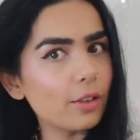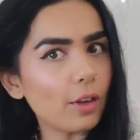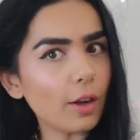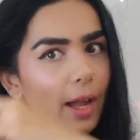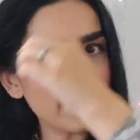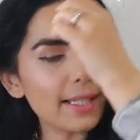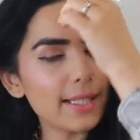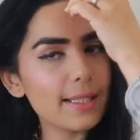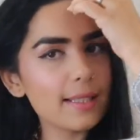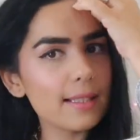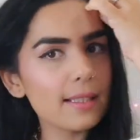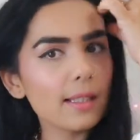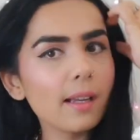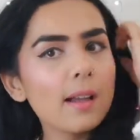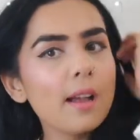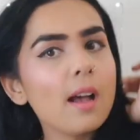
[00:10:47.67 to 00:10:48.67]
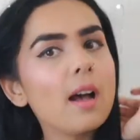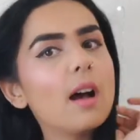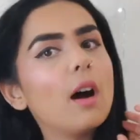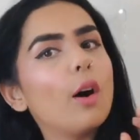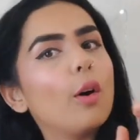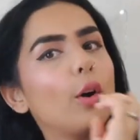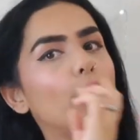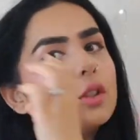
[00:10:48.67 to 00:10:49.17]
thrice
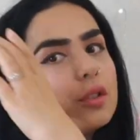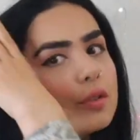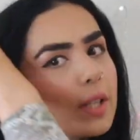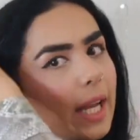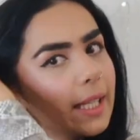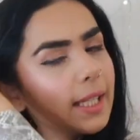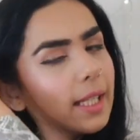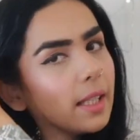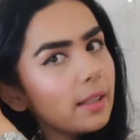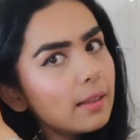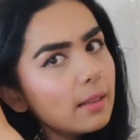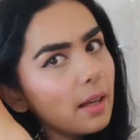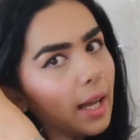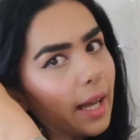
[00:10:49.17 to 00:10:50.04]
already.